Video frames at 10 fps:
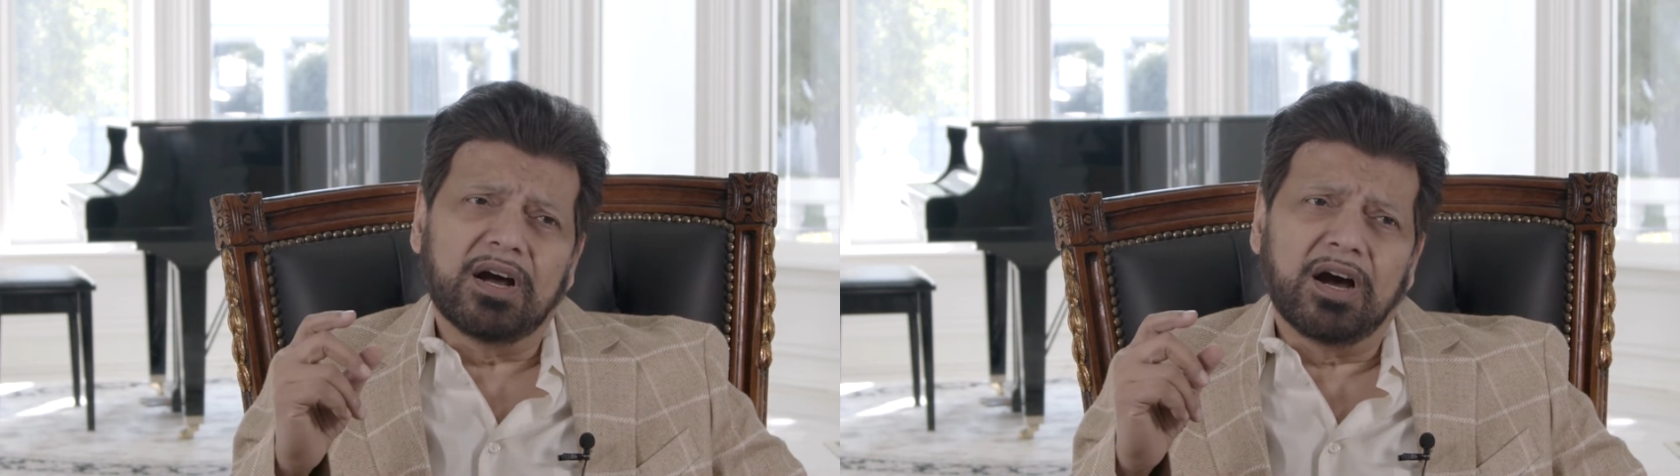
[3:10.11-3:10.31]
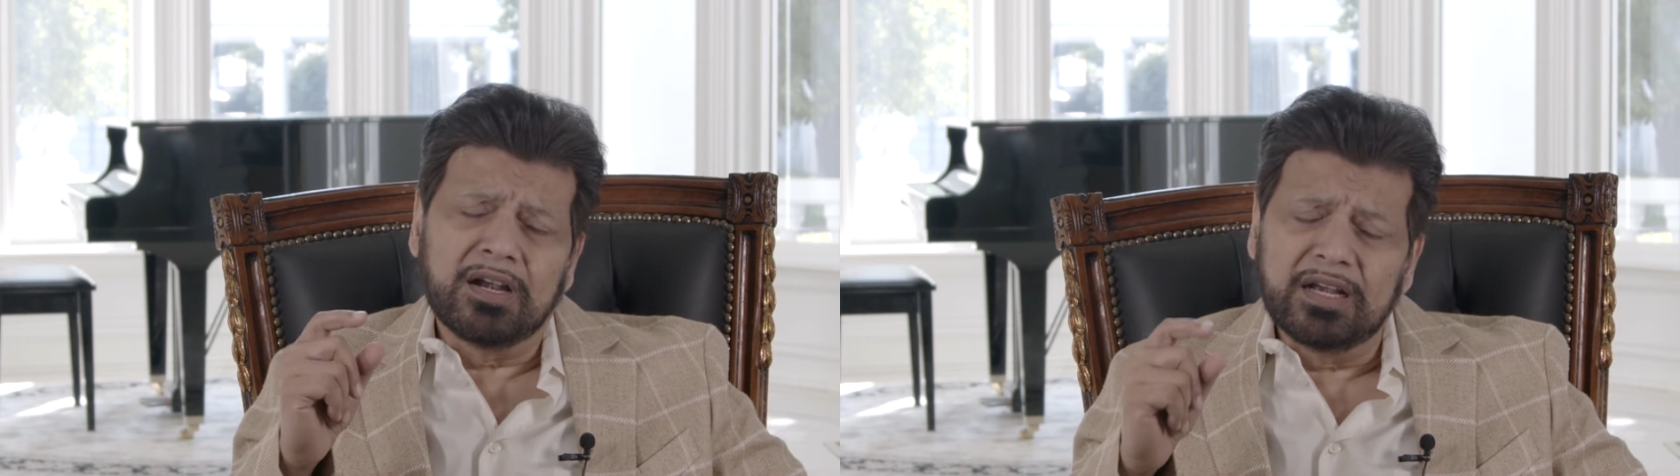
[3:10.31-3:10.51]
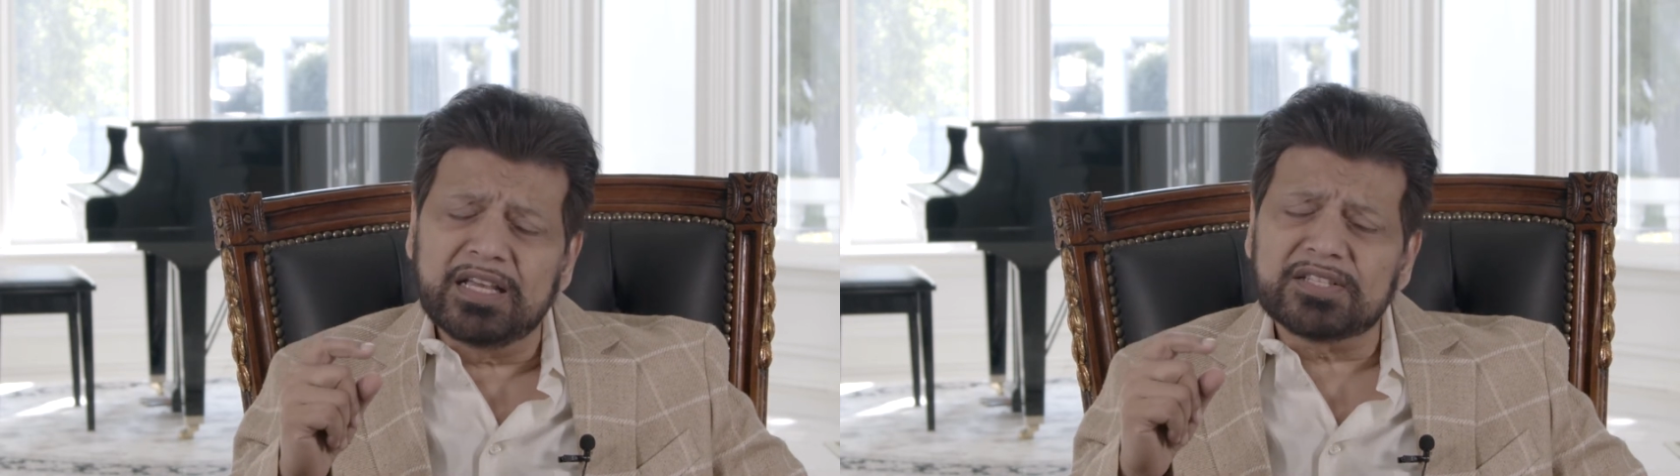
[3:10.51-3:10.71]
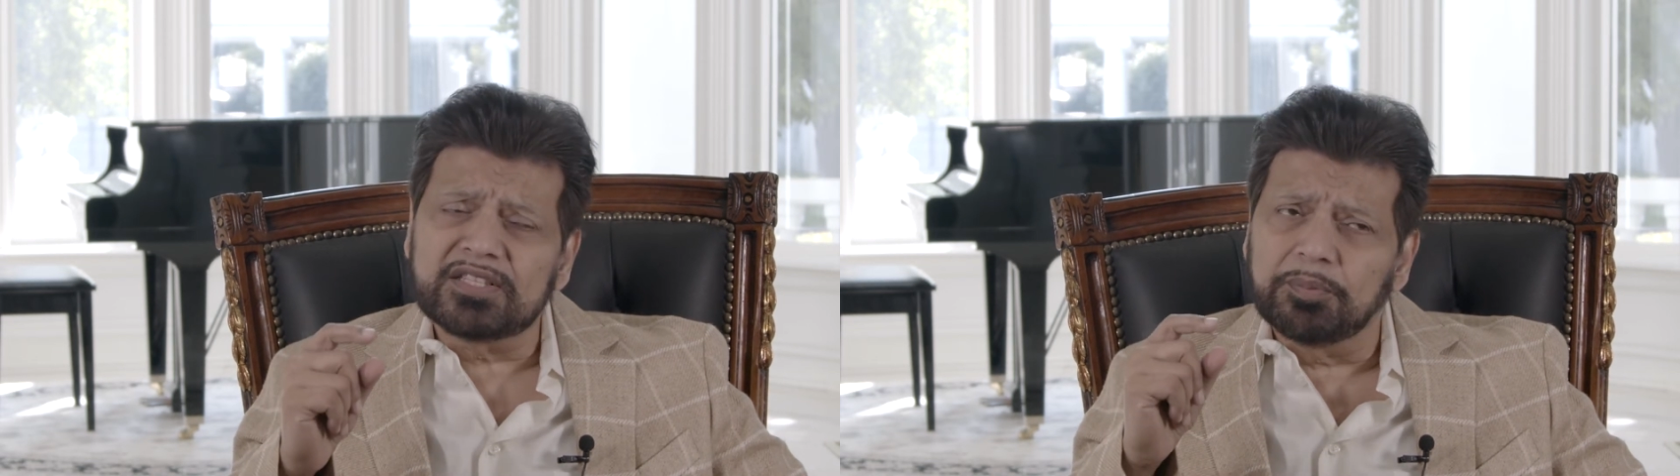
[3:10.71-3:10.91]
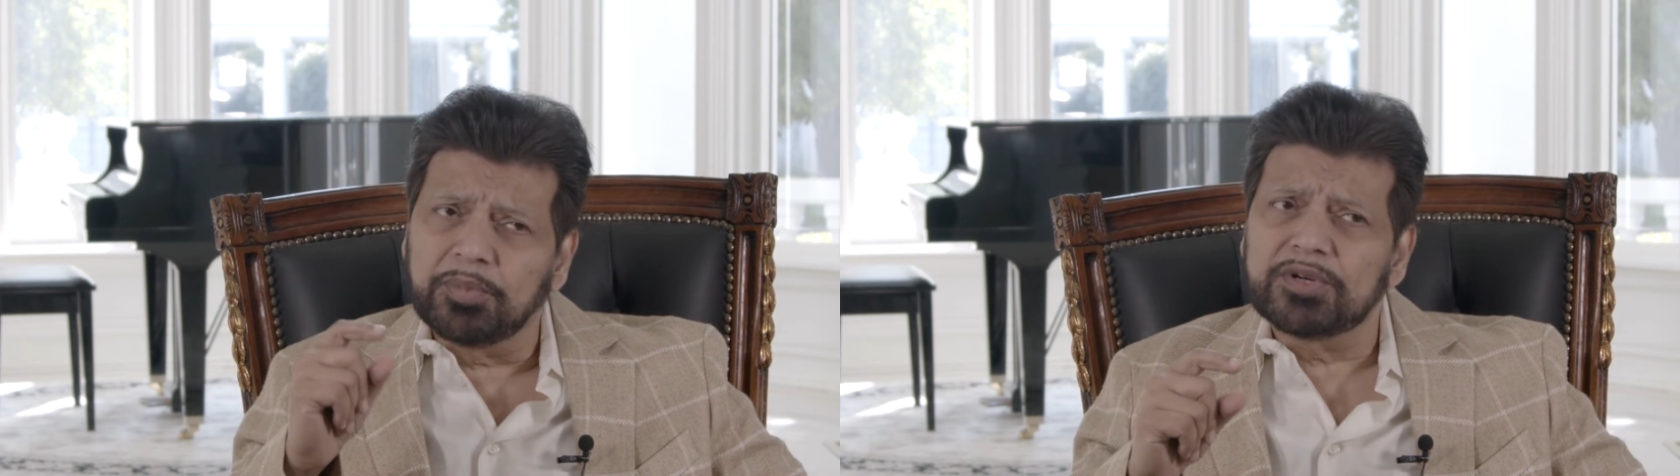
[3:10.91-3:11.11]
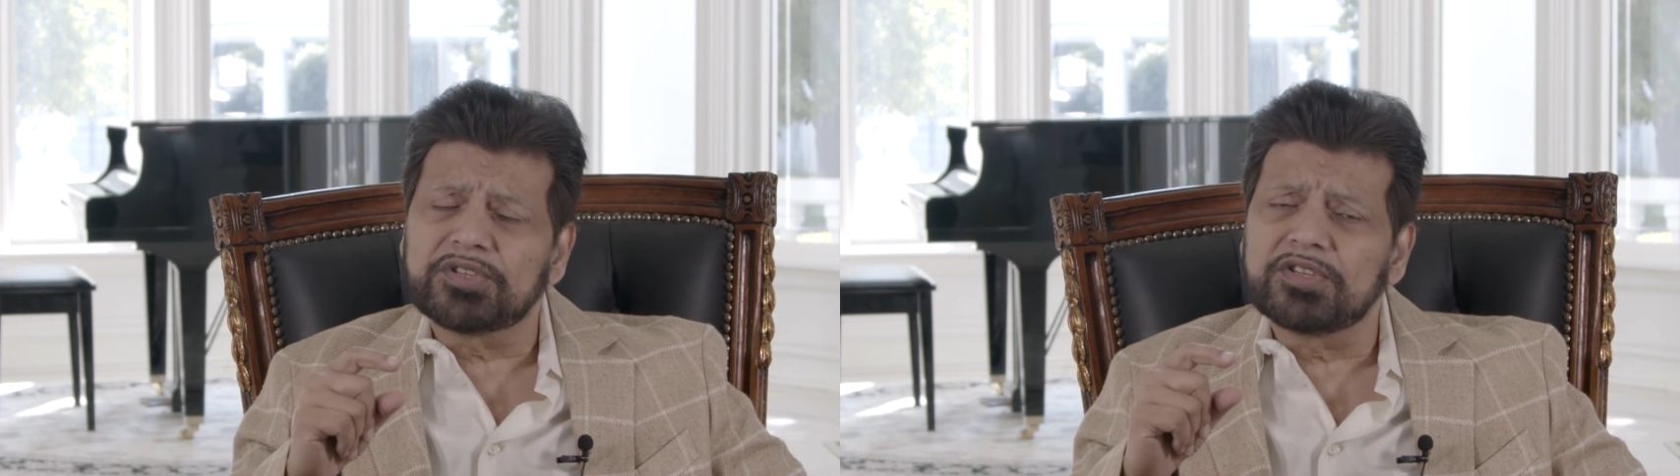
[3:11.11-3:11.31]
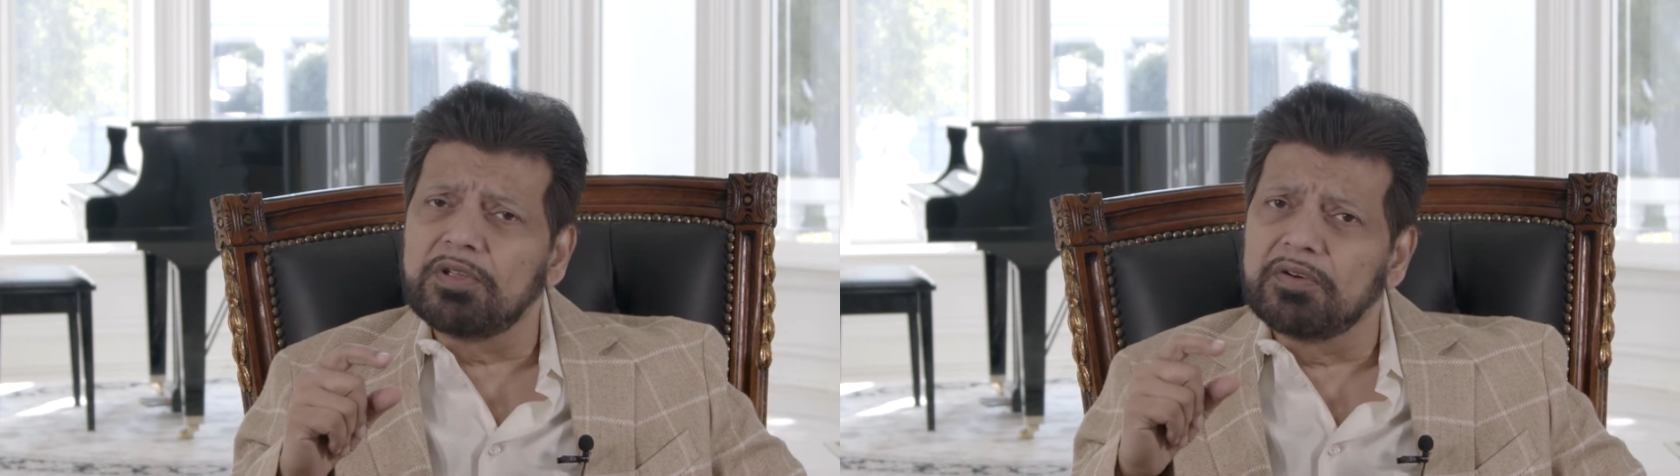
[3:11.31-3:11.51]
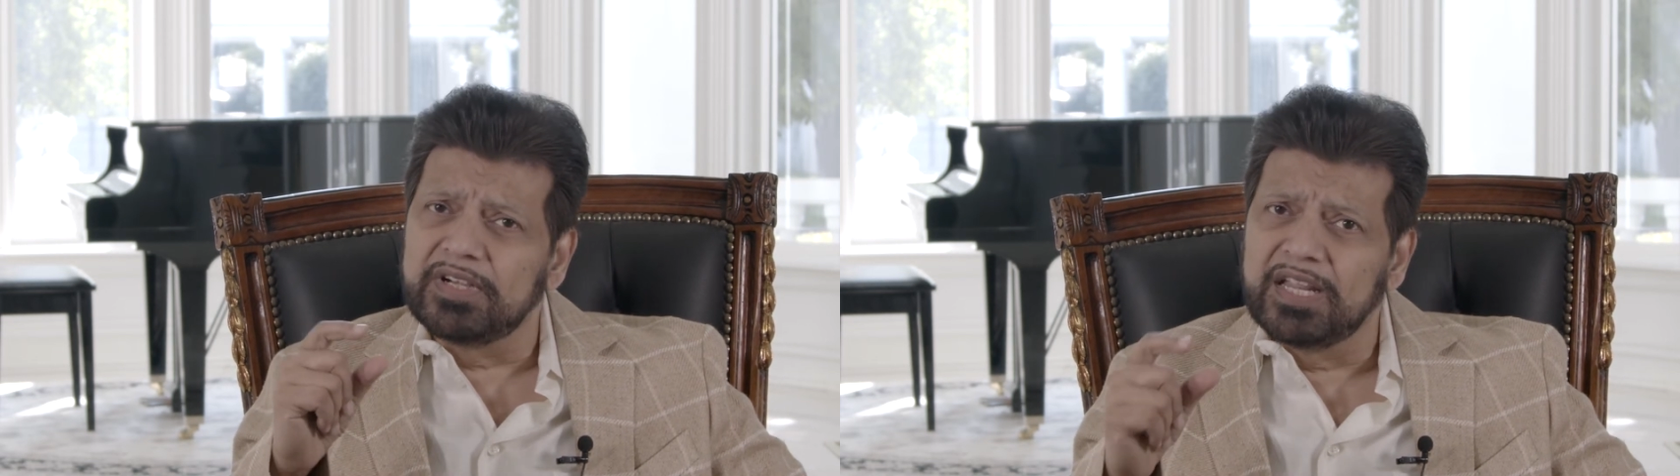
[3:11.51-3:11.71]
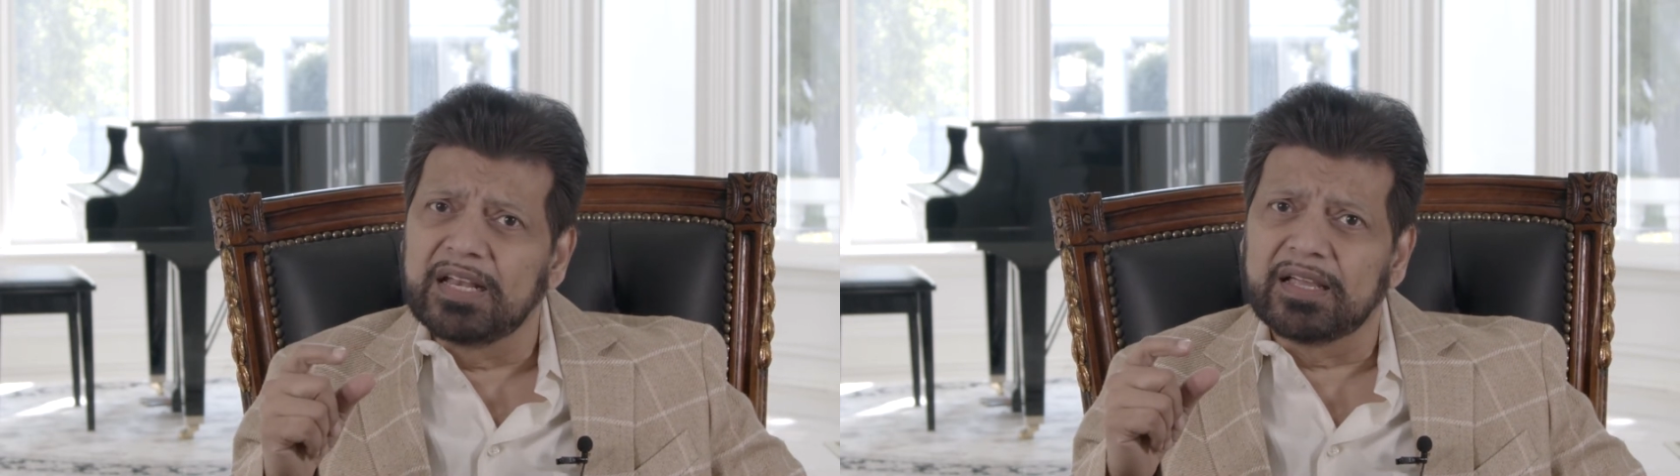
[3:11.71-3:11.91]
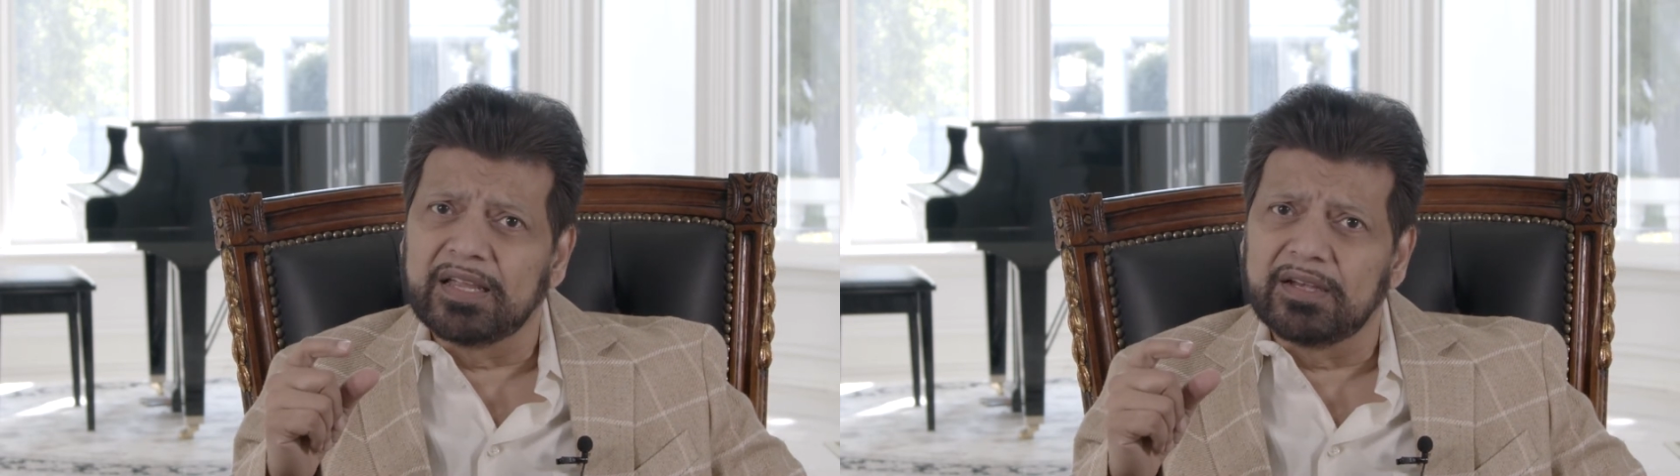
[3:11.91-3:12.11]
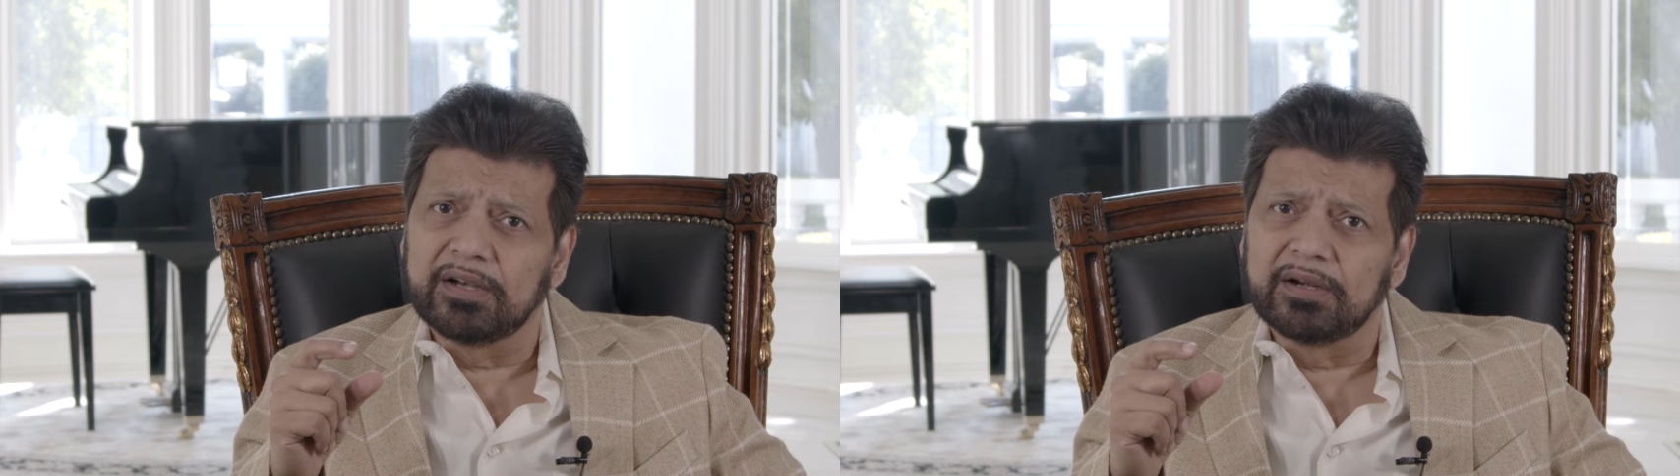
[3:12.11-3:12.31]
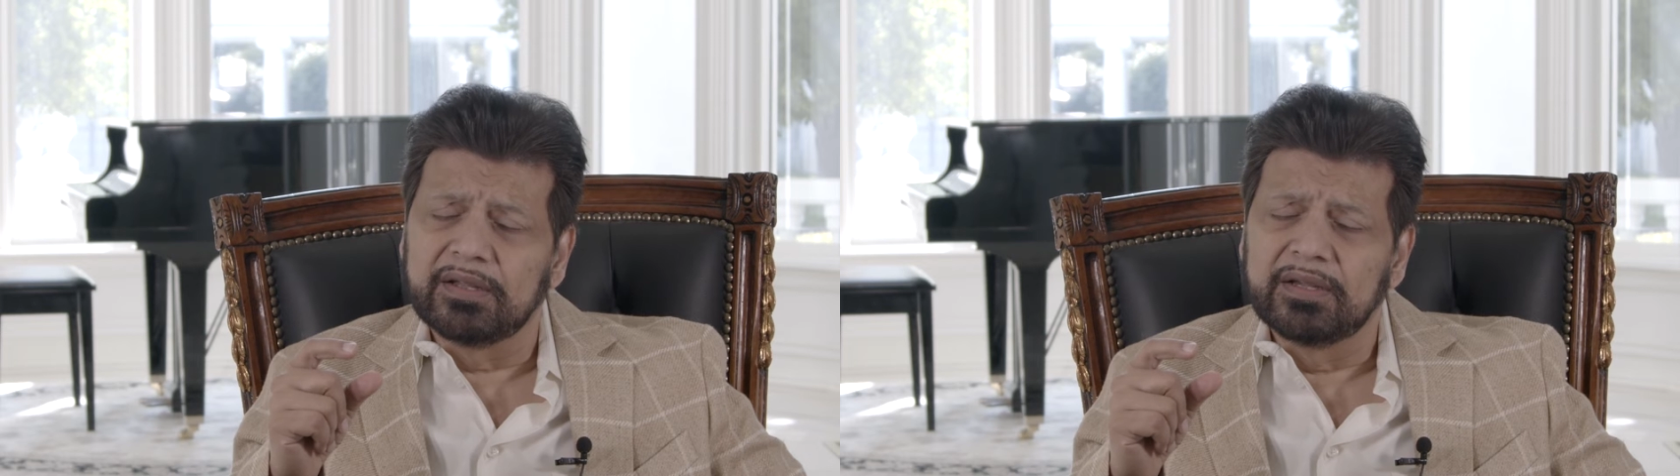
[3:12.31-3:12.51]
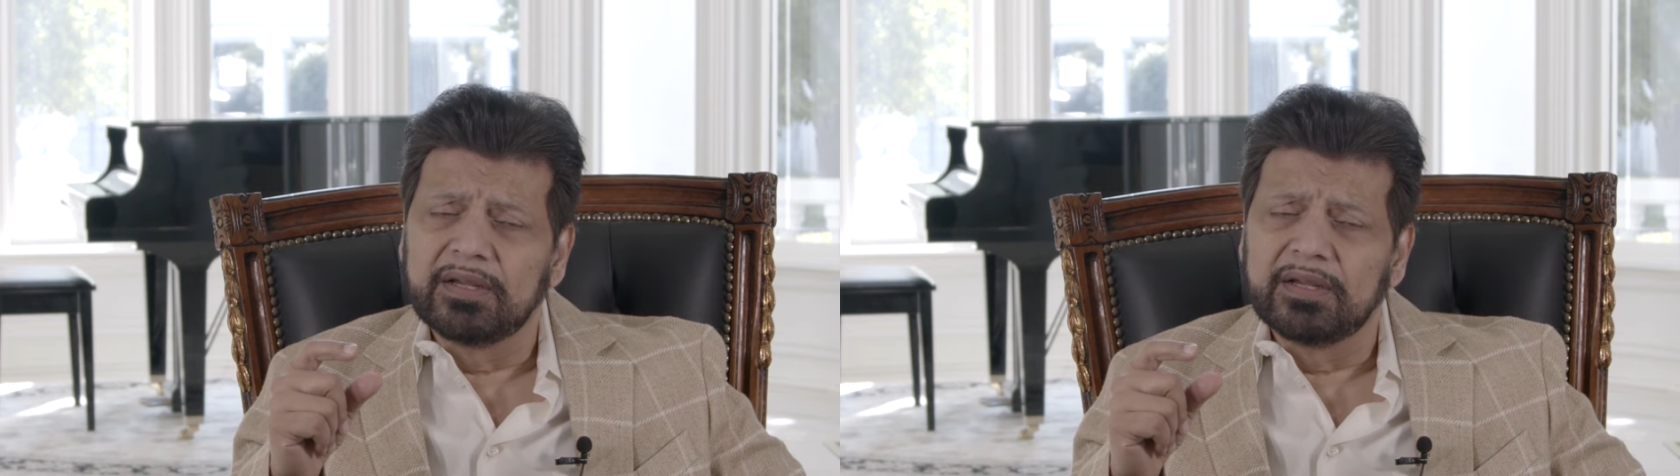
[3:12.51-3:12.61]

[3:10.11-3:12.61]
unless the person you delegated